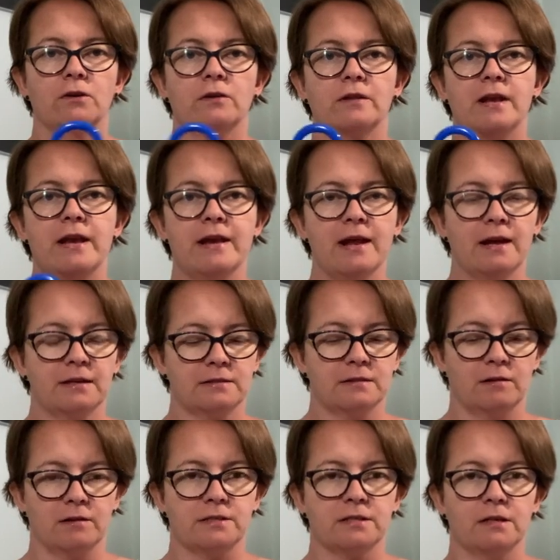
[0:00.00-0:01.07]
the next
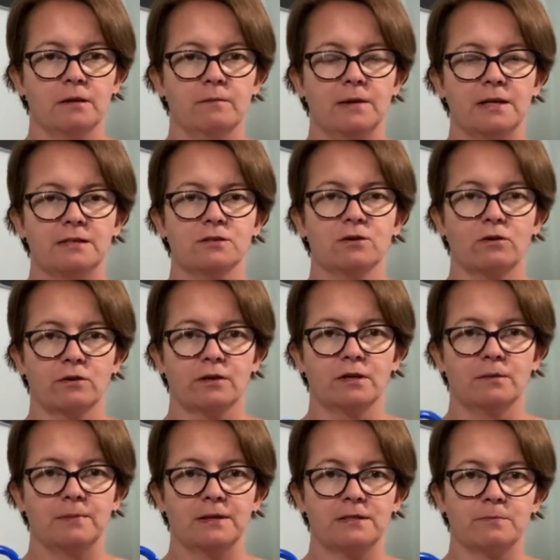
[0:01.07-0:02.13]
item is not going to
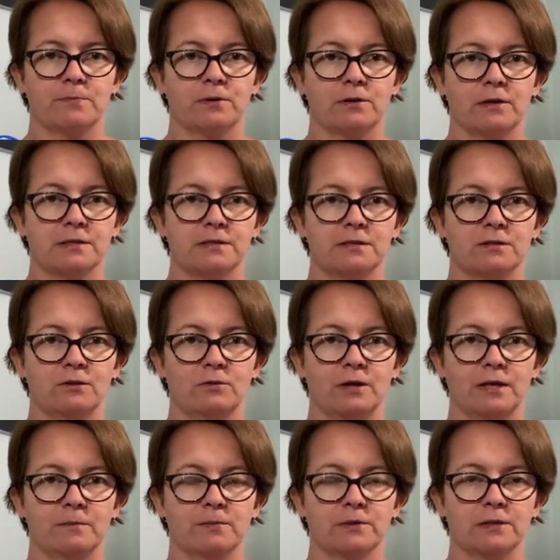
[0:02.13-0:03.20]
be a surprise to
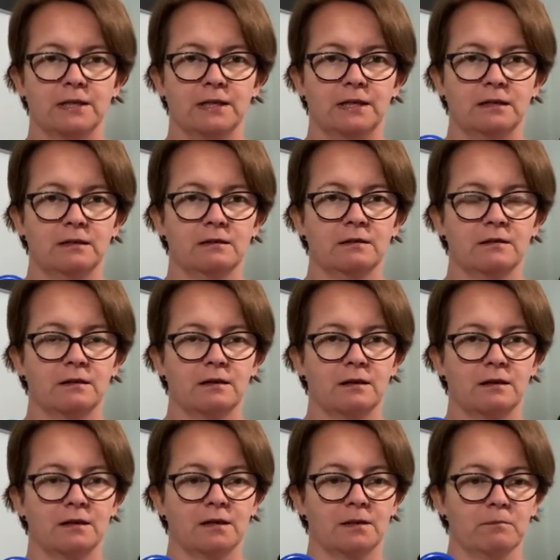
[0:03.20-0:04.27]
anybody,
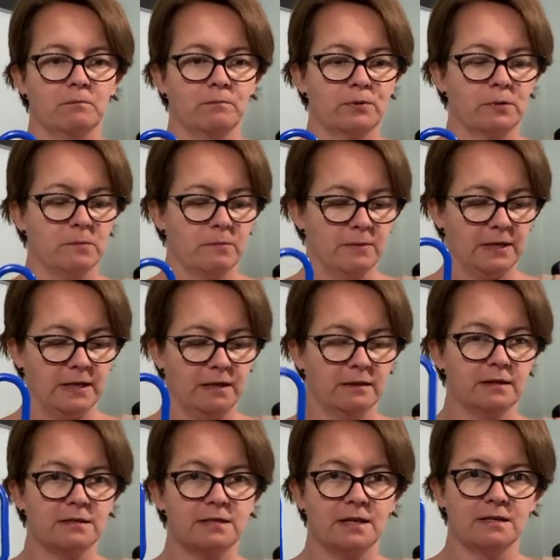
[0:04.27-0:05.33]
um, probably.
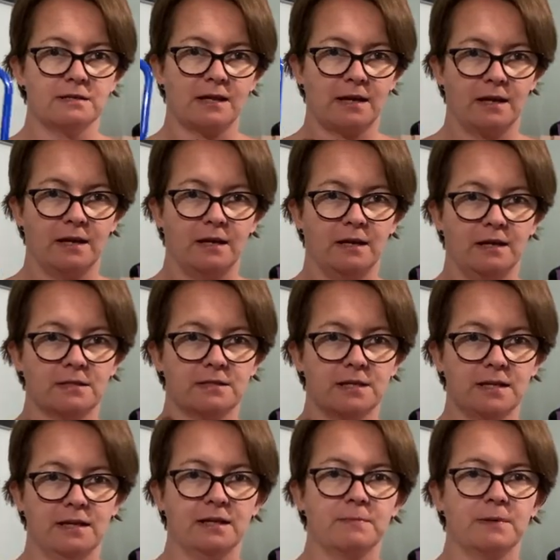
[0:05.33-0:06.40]
This is a
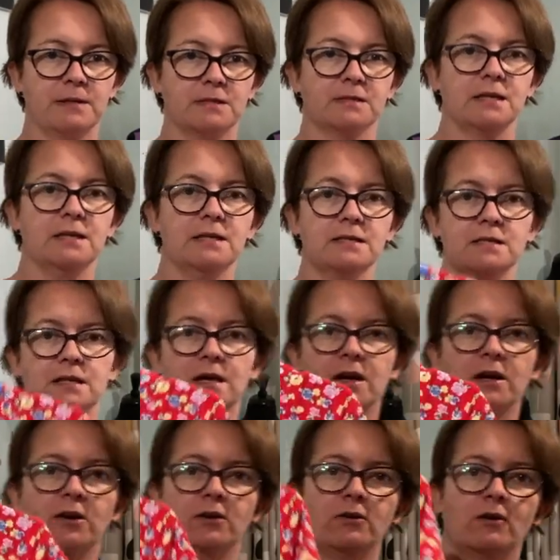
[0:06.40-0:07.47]
Tilly and the Buttons
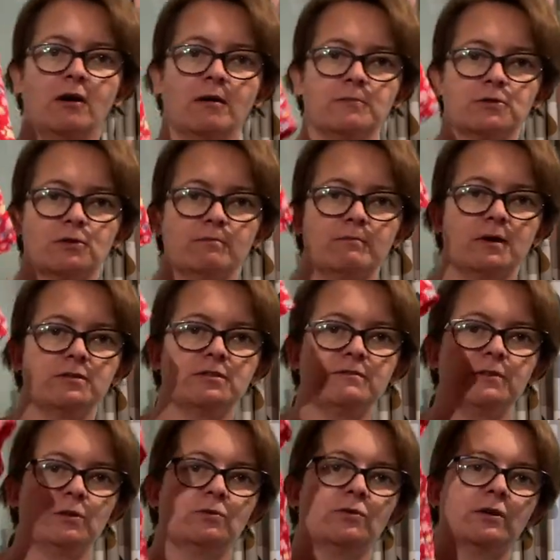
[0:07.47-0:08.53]
Indigo. I'm sure most of
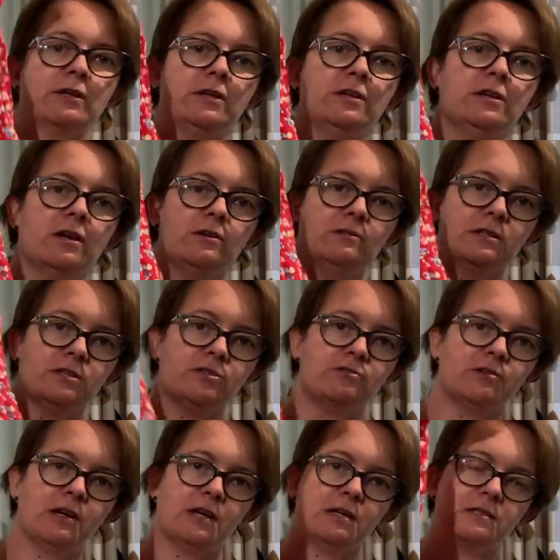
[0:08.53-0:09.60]
you already know this
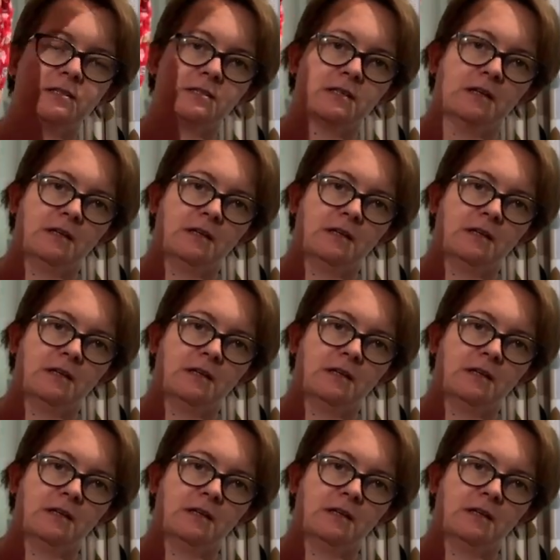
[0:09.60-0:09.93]
dress.